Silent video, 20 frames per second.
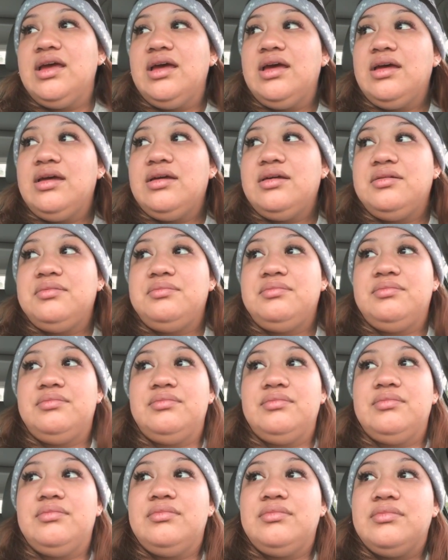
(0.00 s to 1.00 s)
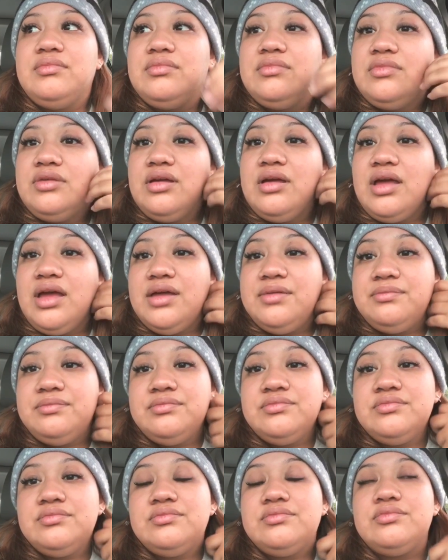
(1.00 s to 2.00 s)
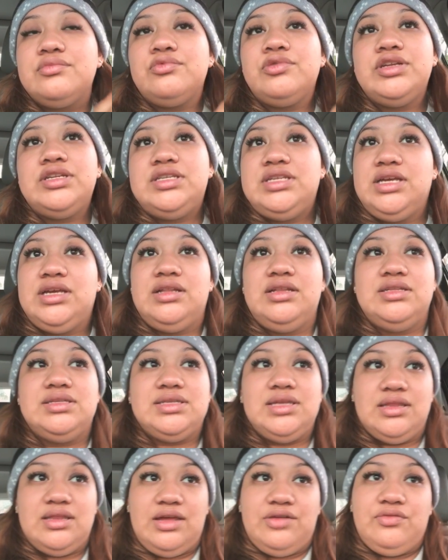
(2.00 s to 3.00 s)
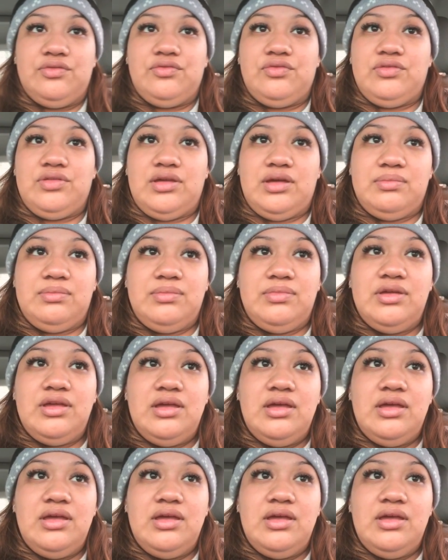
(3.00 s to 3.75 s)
I'm ridiculously thankful for them.